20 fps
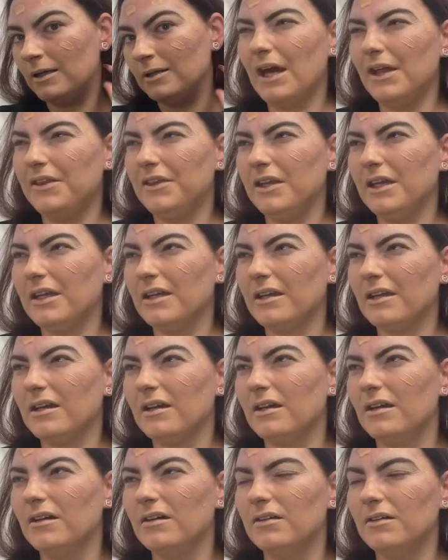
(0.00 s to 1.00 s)
I think
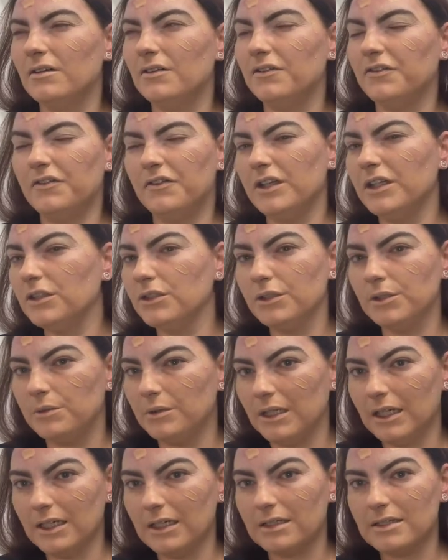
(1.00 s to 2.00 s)
Feel
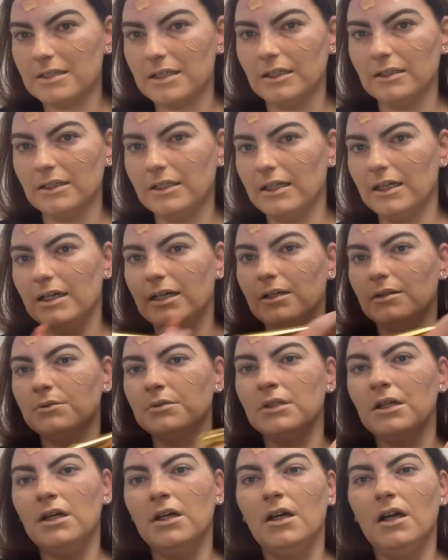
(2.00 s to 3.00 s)
Unique sell it now.
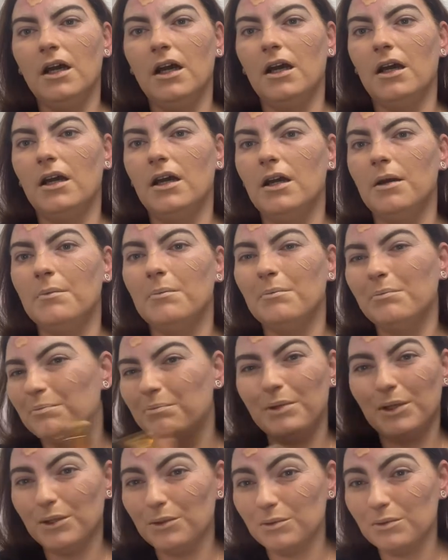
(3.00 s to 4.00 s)

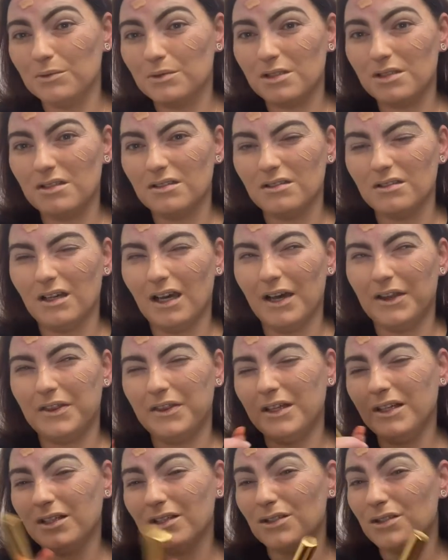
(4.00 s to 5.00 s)
Boots, I
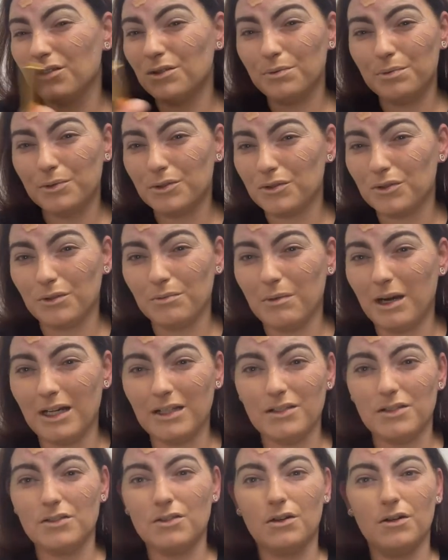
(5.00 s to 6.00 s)
think Superdrug might
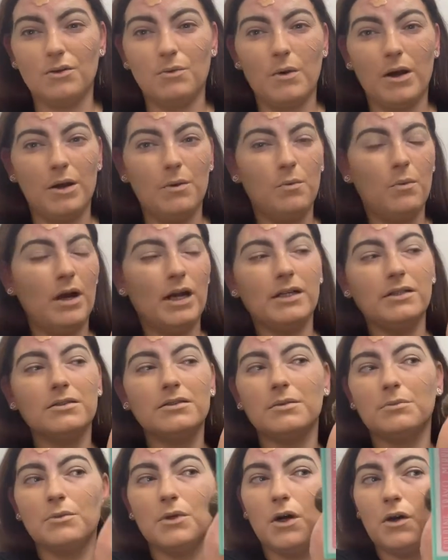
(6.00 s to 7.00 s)
stock Wet n Wild,
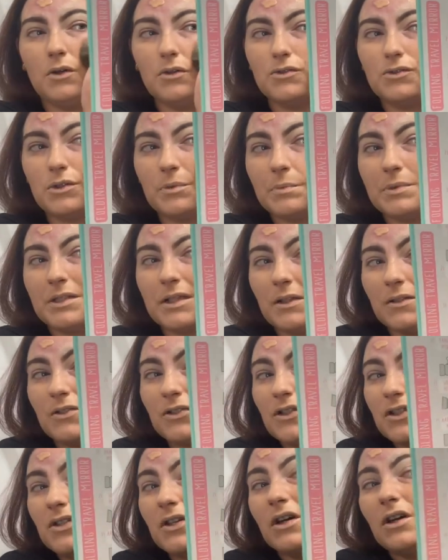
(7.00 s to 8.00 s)
I'm not 100%
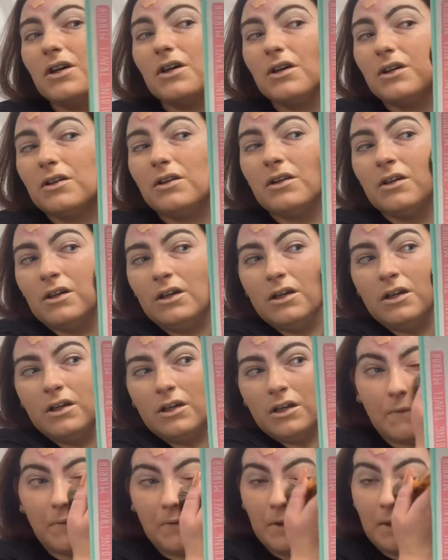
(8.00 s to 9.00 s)
certain.
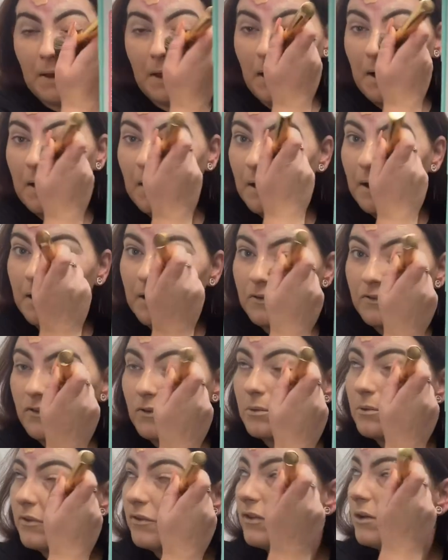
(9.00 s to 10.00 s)
But you can get it from
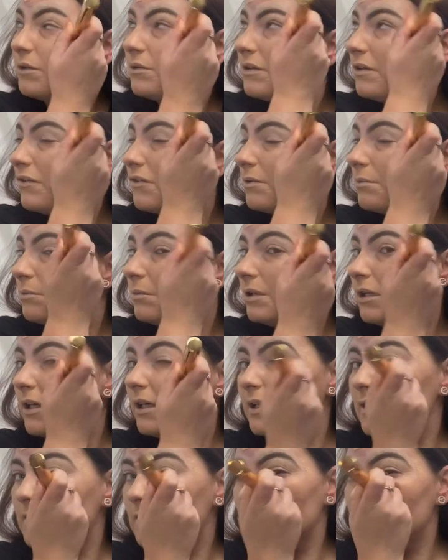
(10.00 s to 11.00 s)
a few different
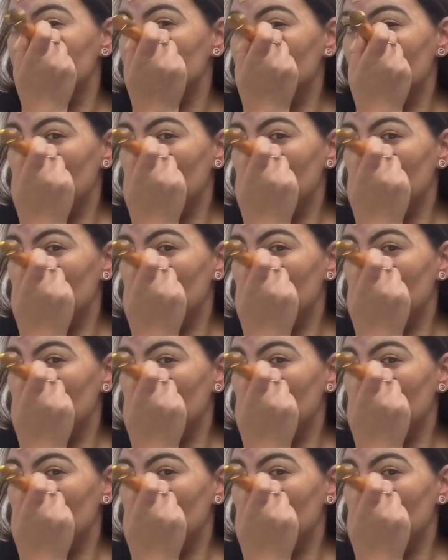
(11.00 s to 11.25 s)
places.